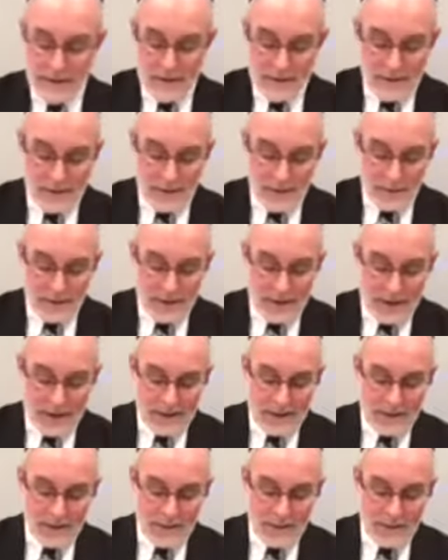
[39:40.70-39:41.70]
So we say
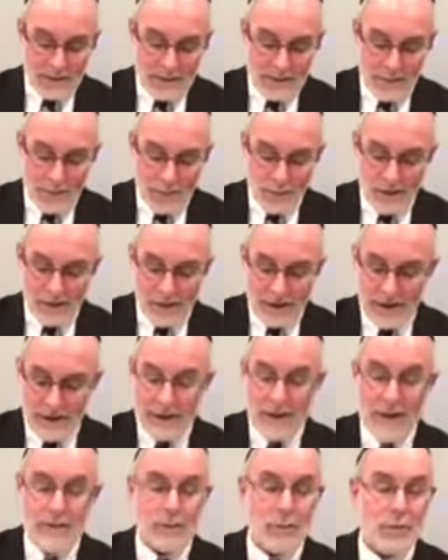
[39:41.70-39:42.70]
that if the
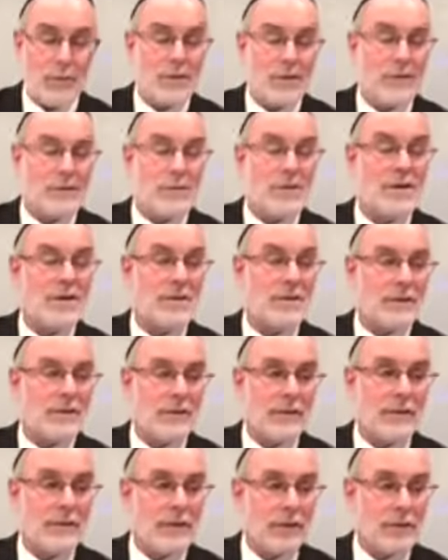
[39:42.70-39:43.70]
49th level would have reached
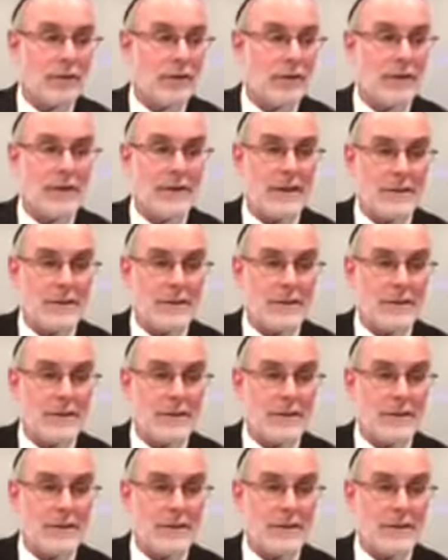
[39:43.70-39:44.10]
its full,